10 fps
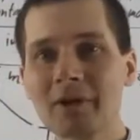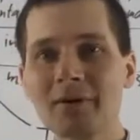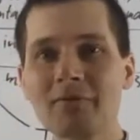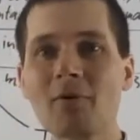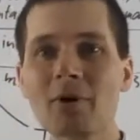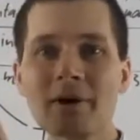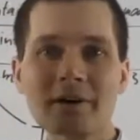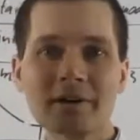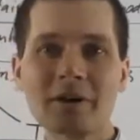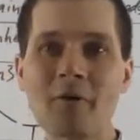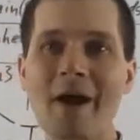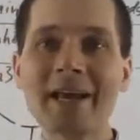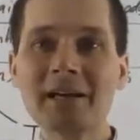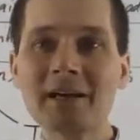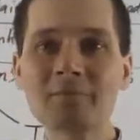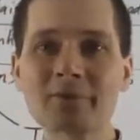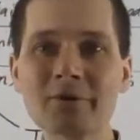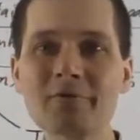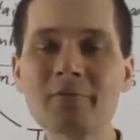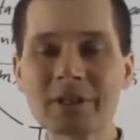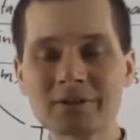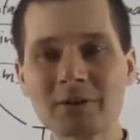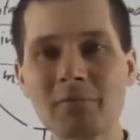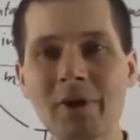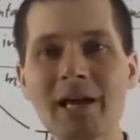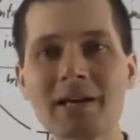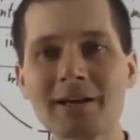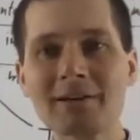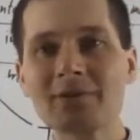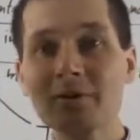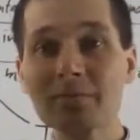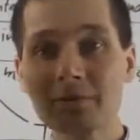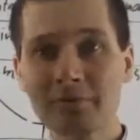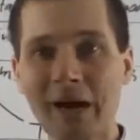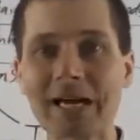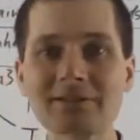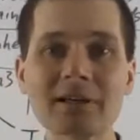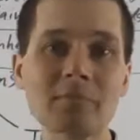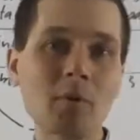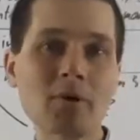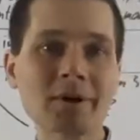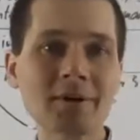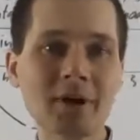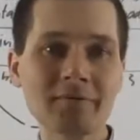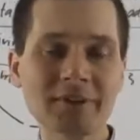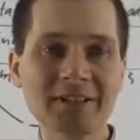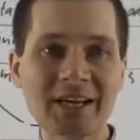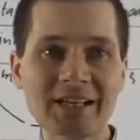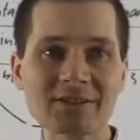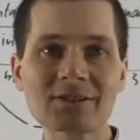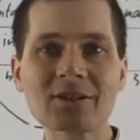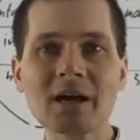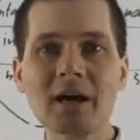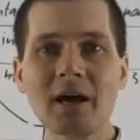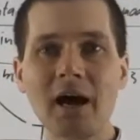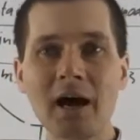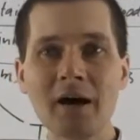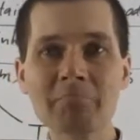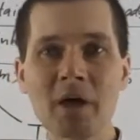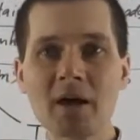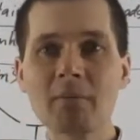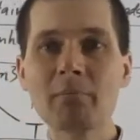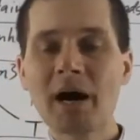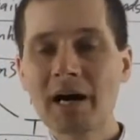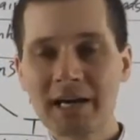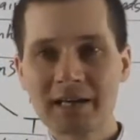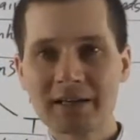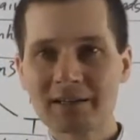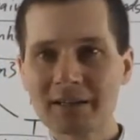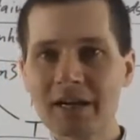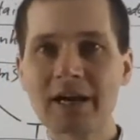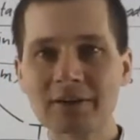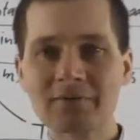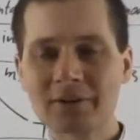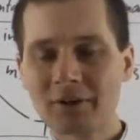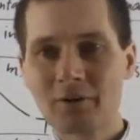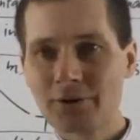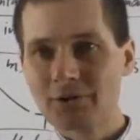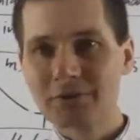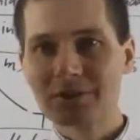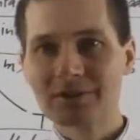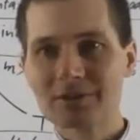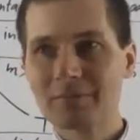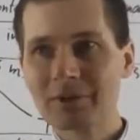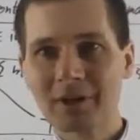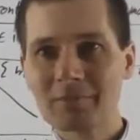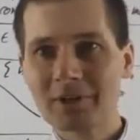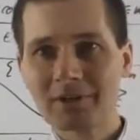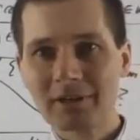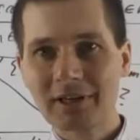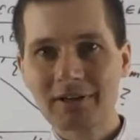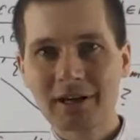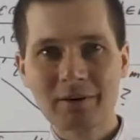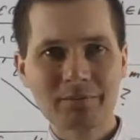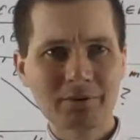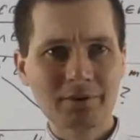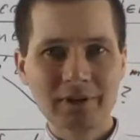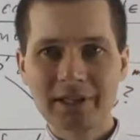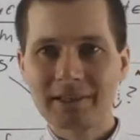for any improvements you make in terms of passing more of the tests by the end of the course, which is sometime in April.